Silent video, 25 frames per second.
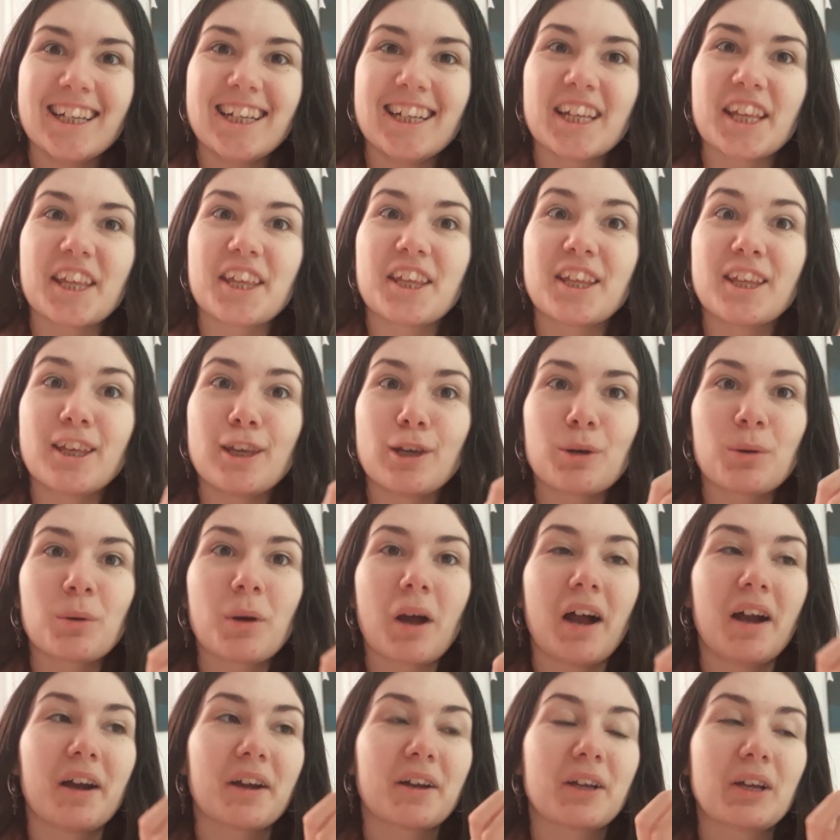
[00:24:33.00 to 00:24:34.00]
you
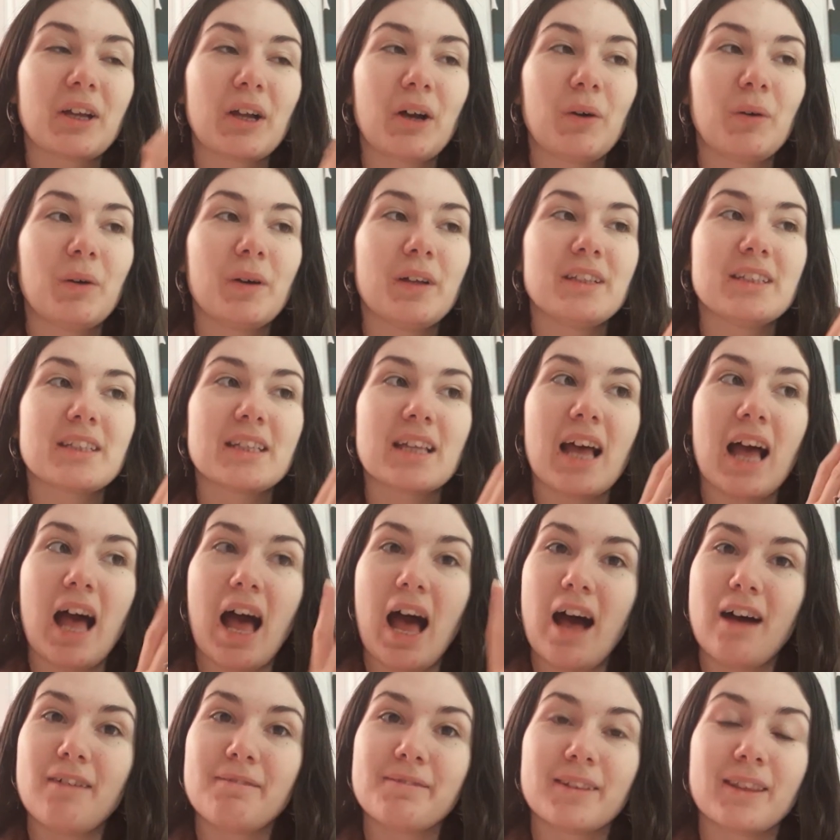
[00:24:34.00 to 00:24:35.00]
are going to
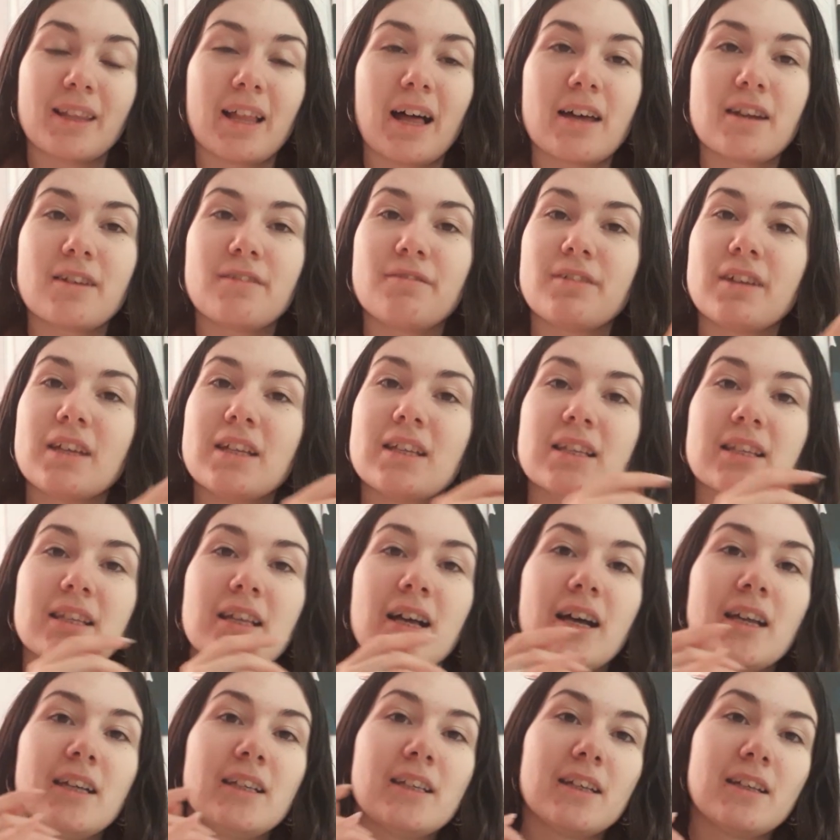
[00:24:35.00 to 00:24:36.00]
have a lot of
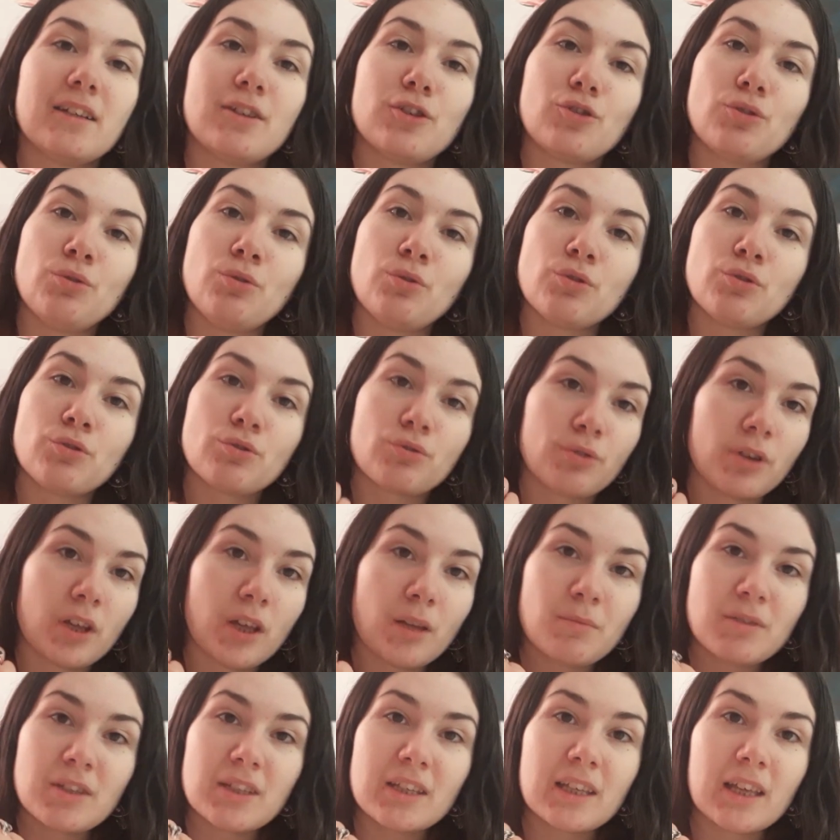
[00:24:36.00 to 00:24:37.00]
insight into your
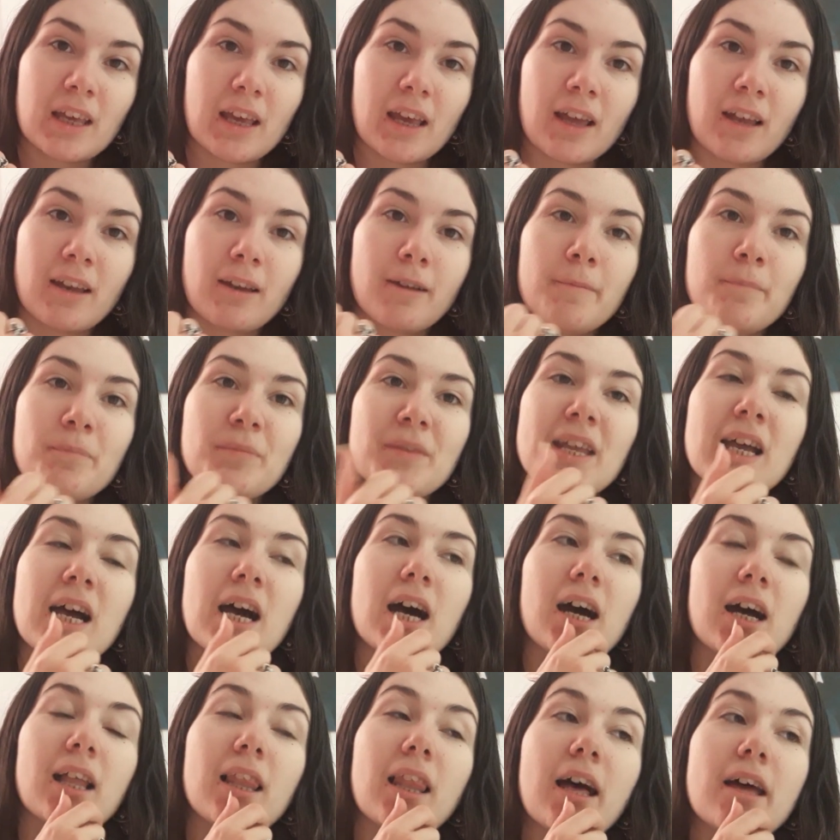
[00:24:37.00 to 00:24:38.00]
dreams again
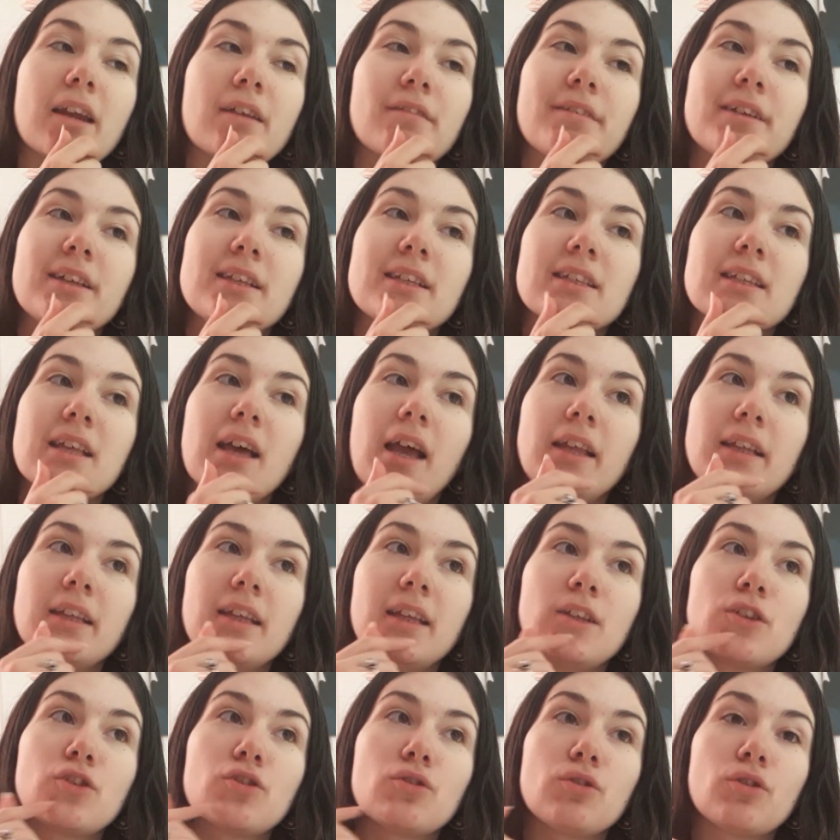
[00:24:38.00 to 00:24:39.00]
a lot of insight
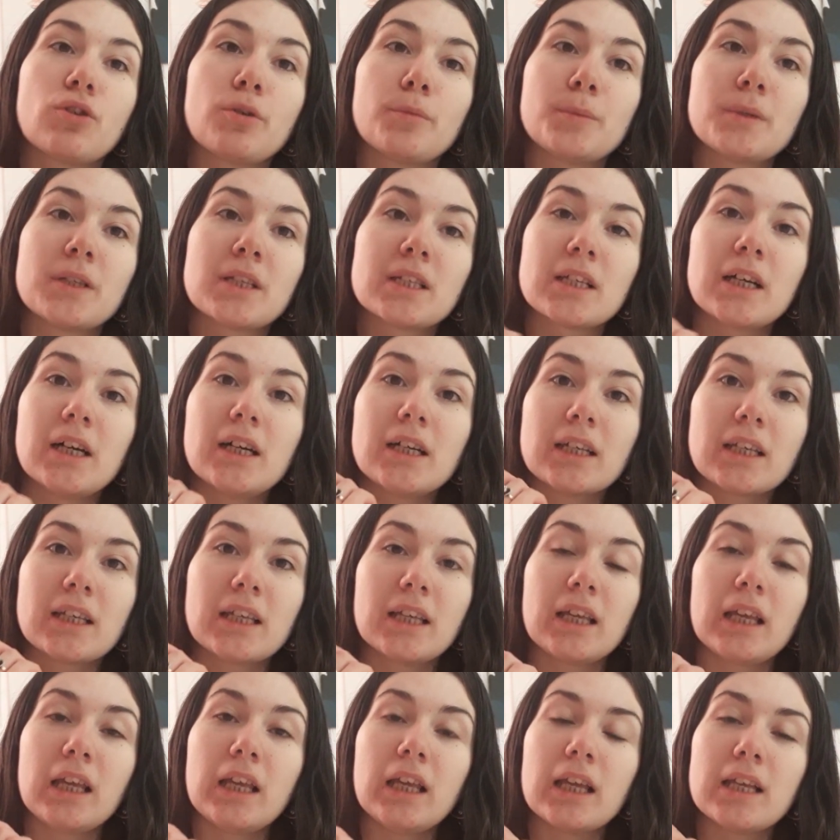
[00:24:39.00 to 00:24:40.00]
into your
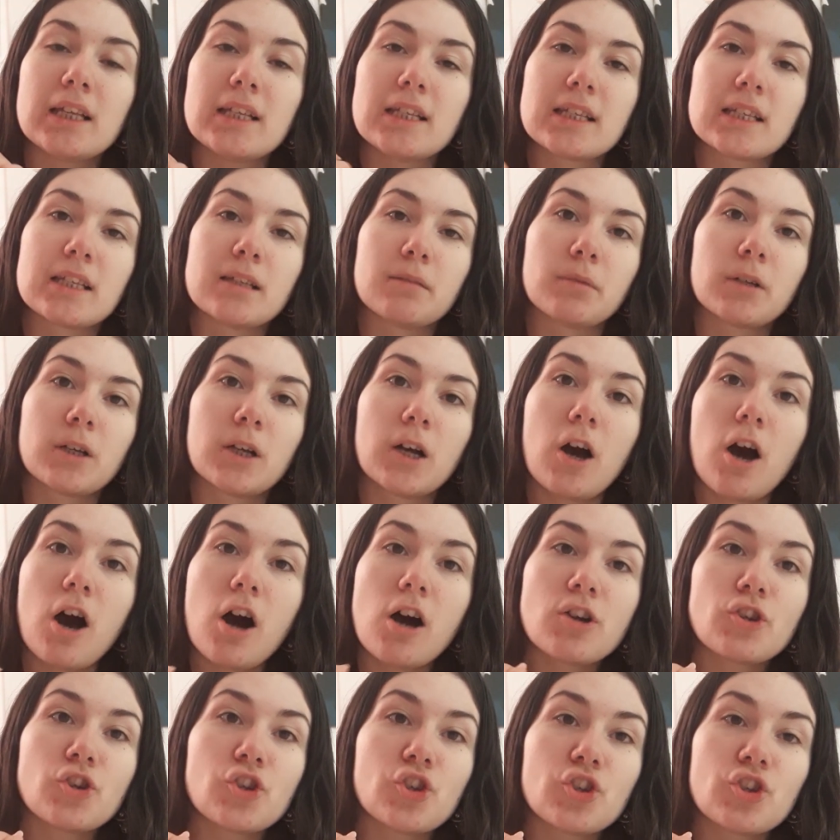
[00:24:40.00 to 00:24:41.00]
psyche and
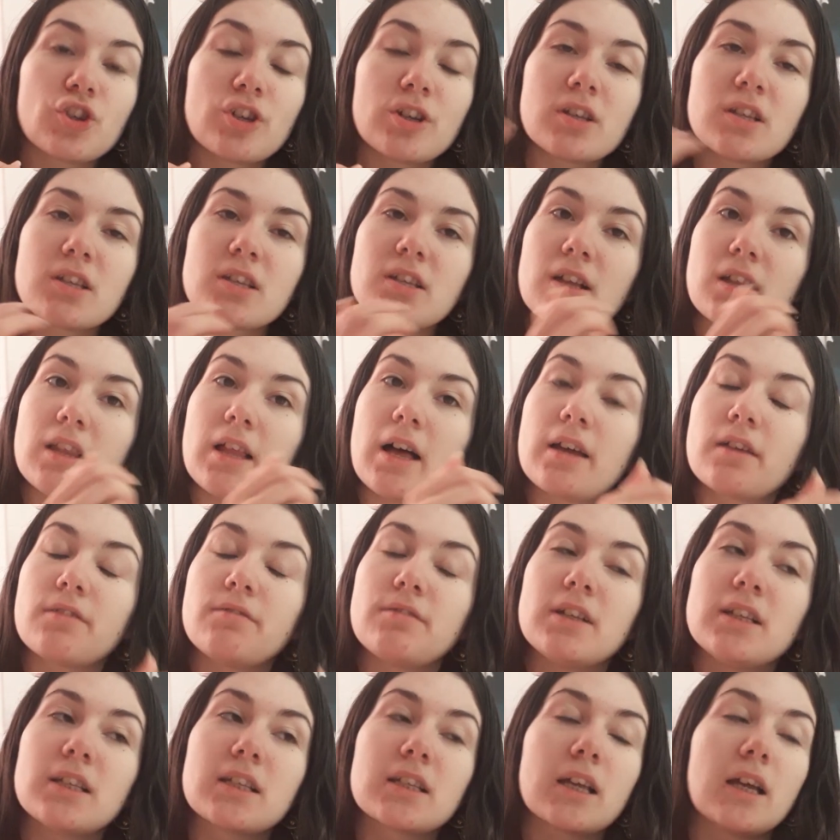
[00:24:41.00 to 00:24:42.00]
subconscious a lot of
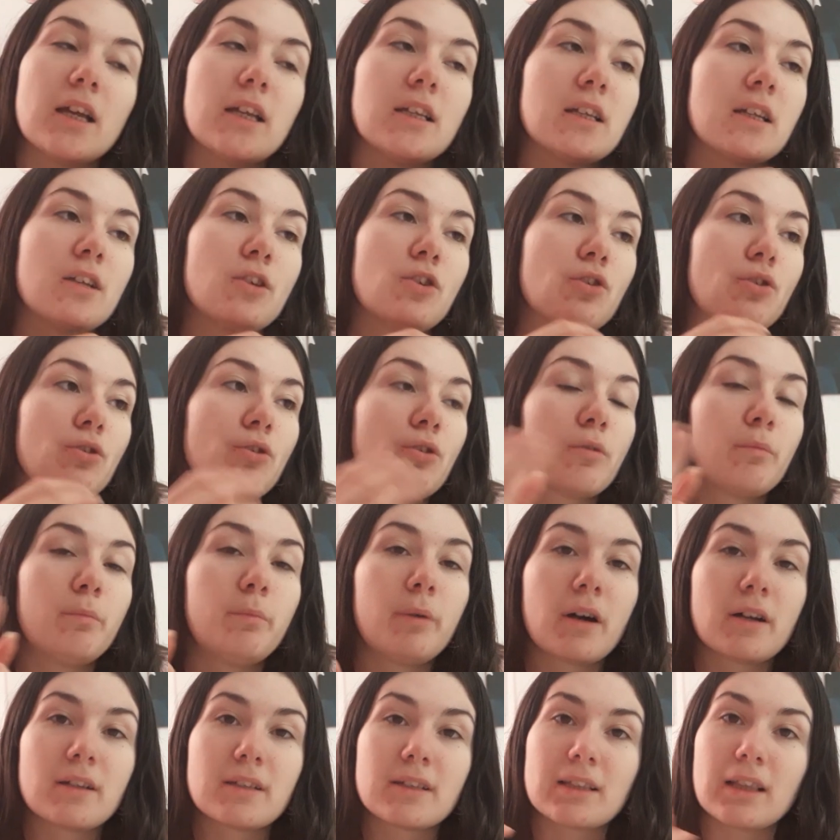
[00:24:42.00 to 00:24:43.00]
insight into your
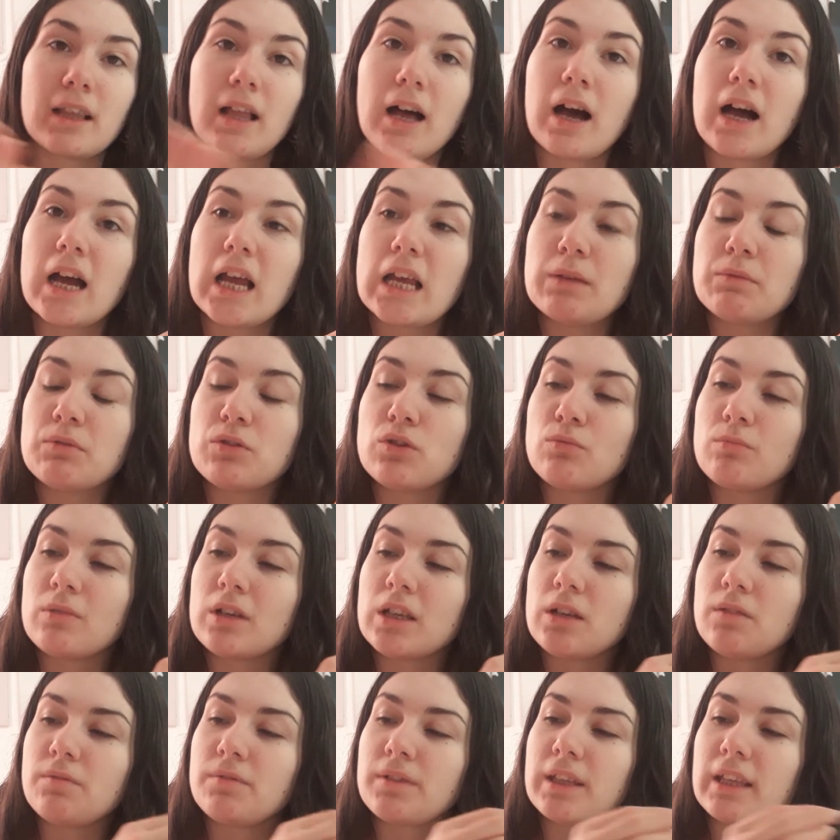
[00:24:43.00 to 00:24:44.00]
past lives you may
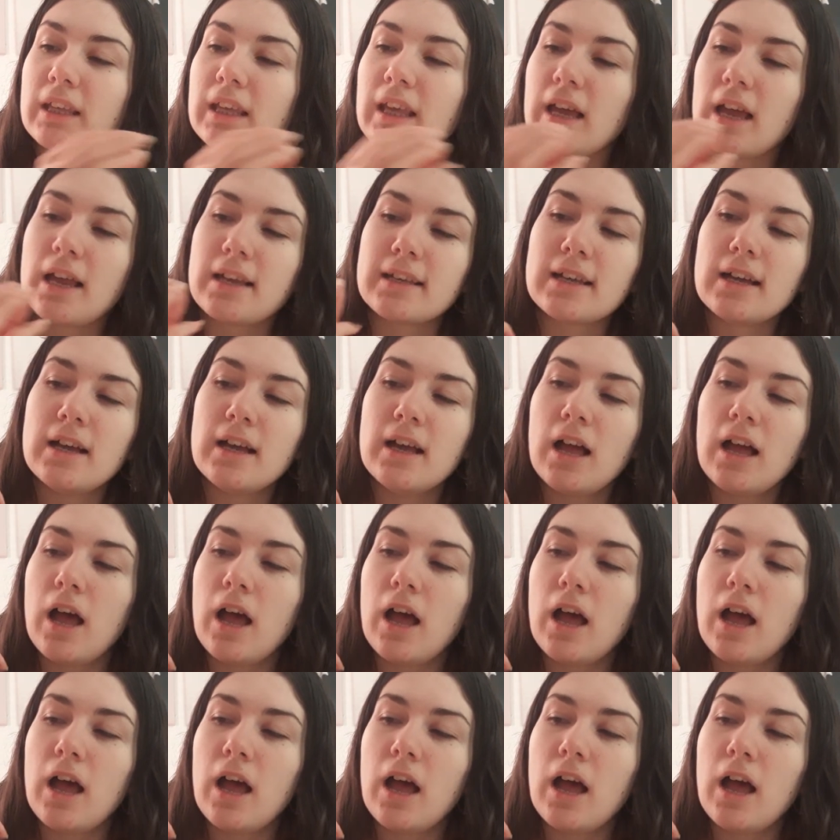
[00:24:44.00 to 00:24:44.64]
even get